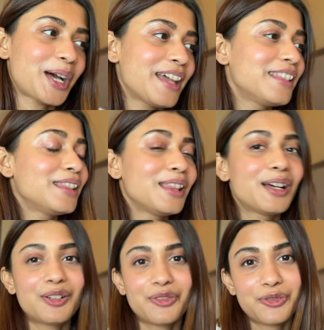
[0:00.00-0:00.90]
I
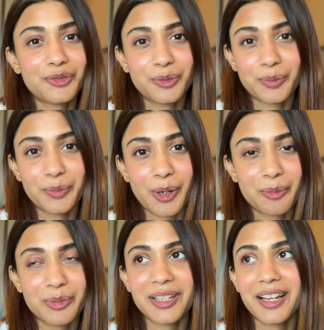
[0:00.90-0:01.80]
love
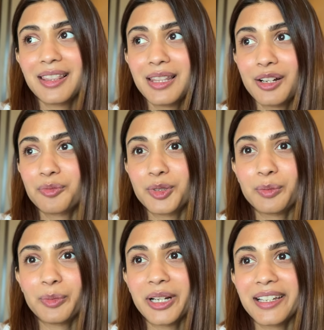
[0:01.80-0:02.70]
Bombay. I love
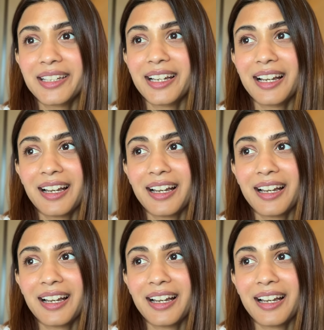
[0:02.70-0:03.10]
Mumbai.